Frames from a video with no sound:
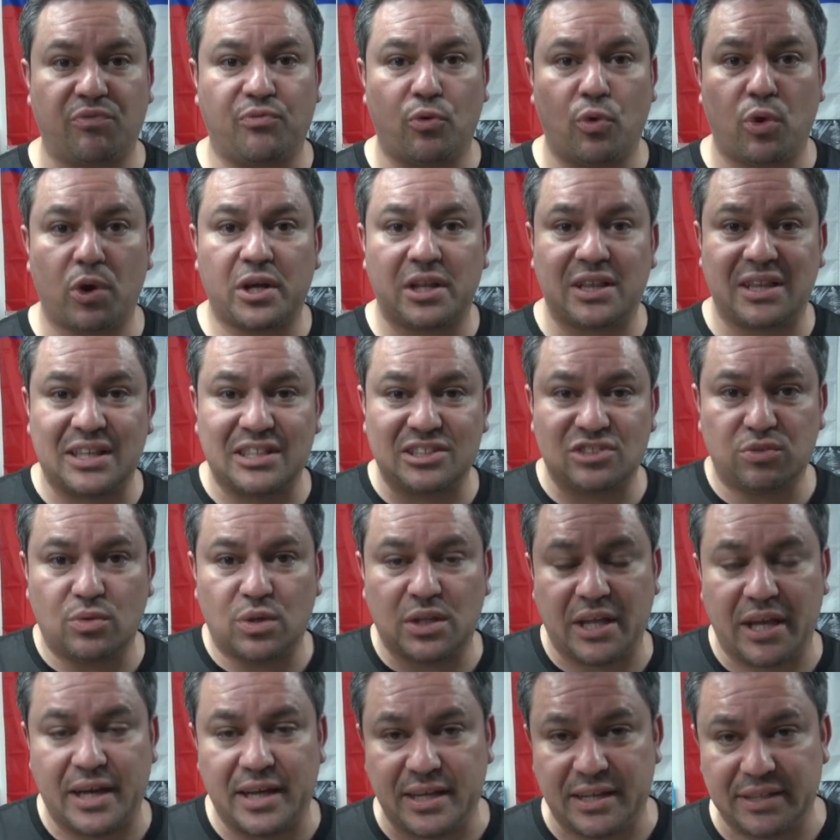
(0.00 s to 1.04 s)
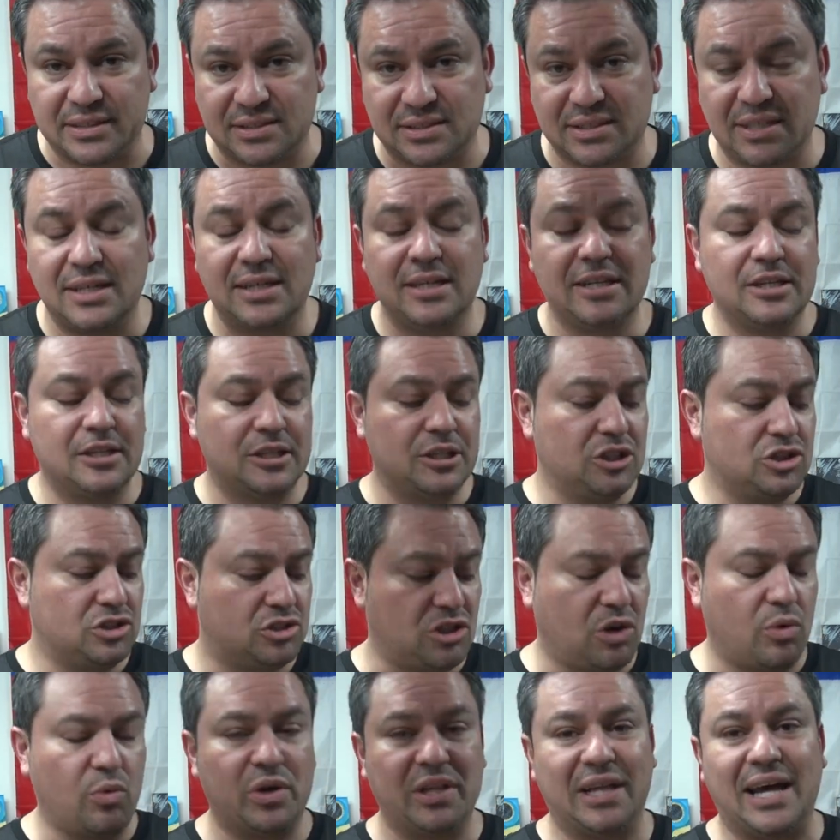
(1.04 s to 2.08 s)
fork this one is
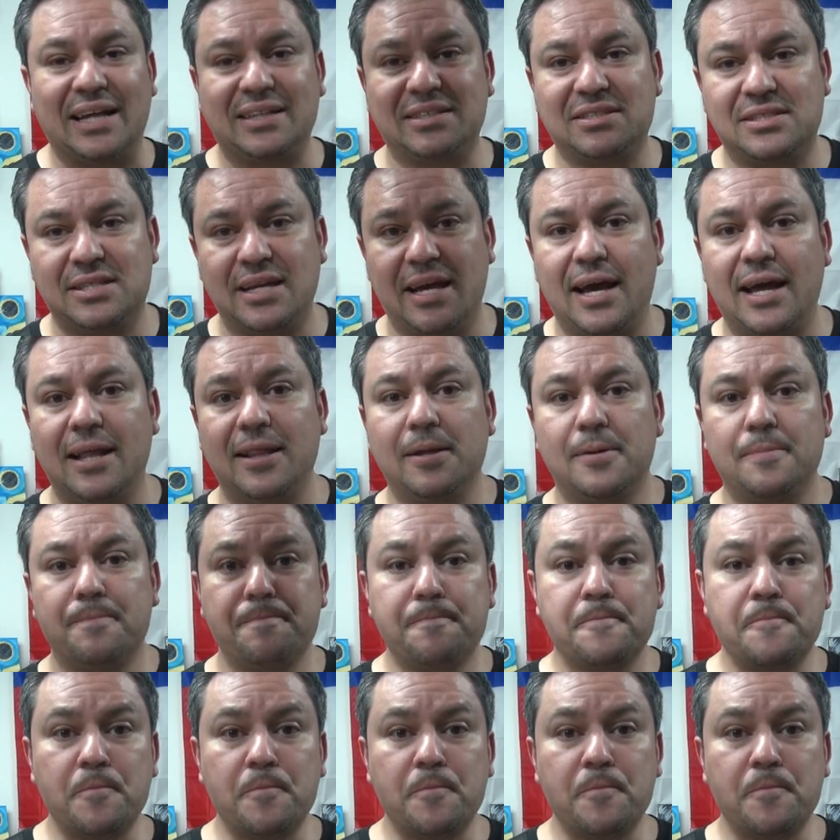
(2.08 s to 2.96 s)
so with that said